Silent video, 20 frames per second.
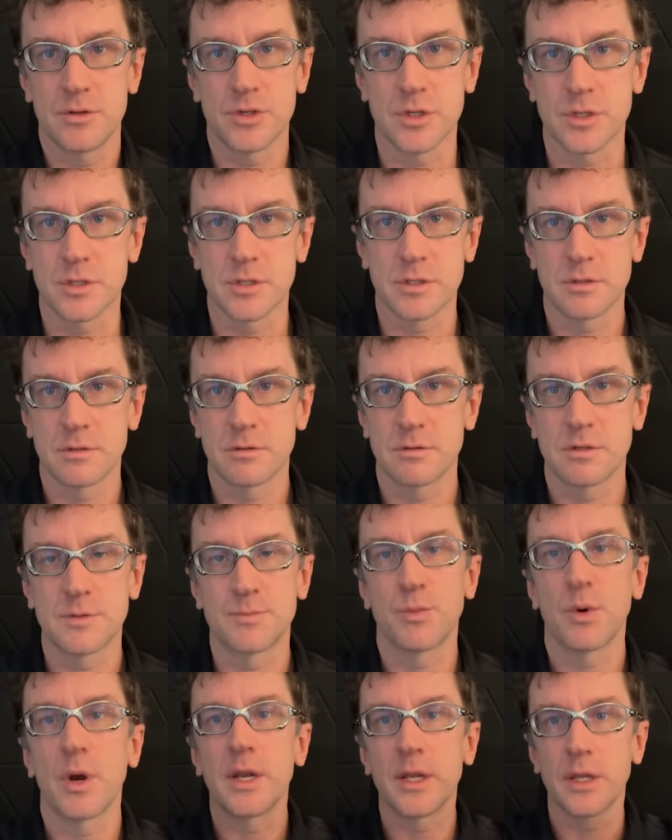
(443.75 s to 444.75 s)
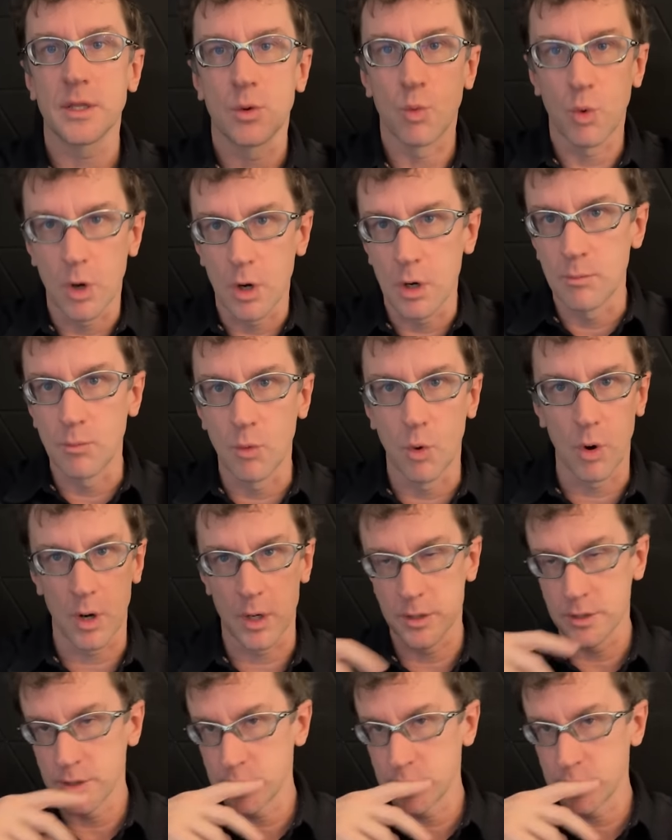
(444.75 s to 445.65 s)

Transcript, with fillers: just spreading the word more,